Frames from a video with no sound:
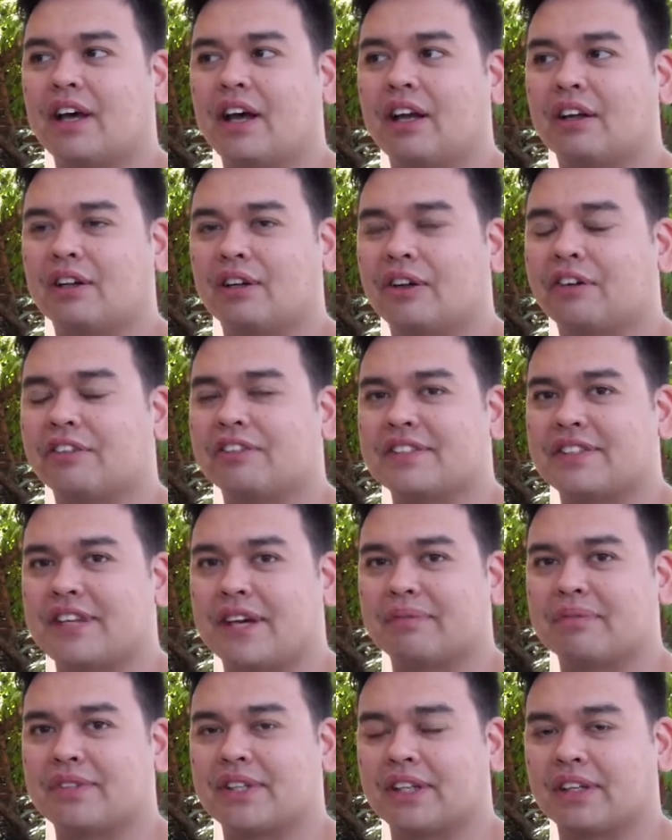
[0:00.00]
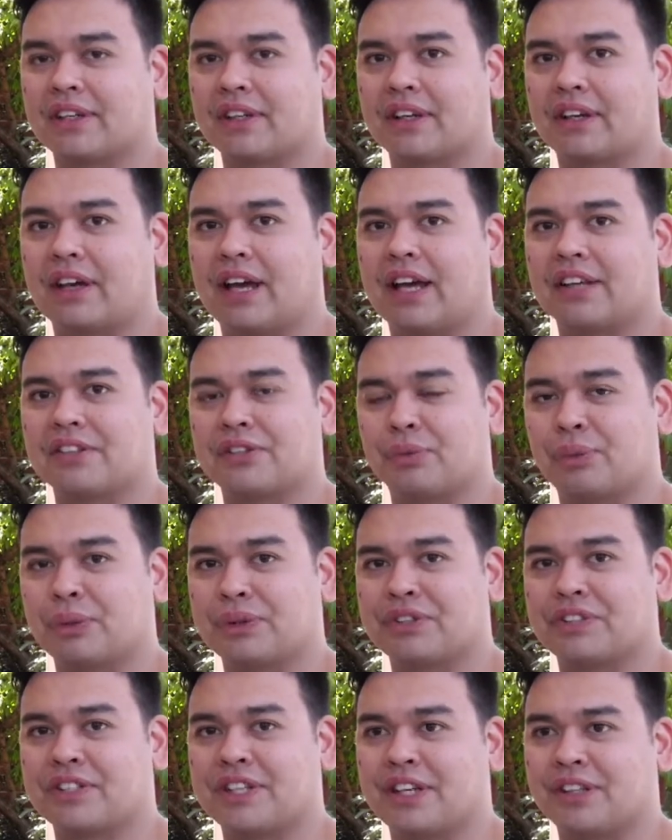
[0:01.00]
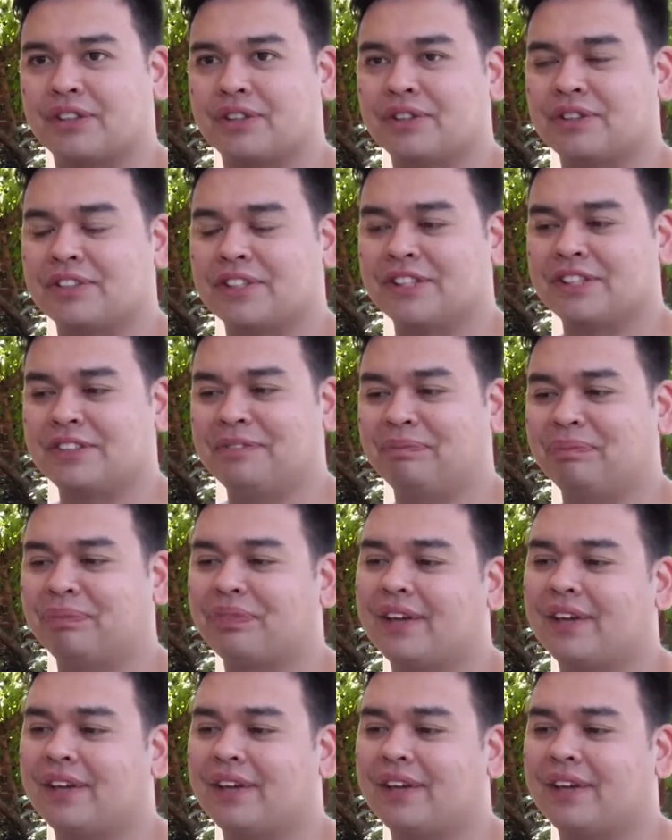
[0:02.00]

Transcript: a lot of adapting as a wheelchair user.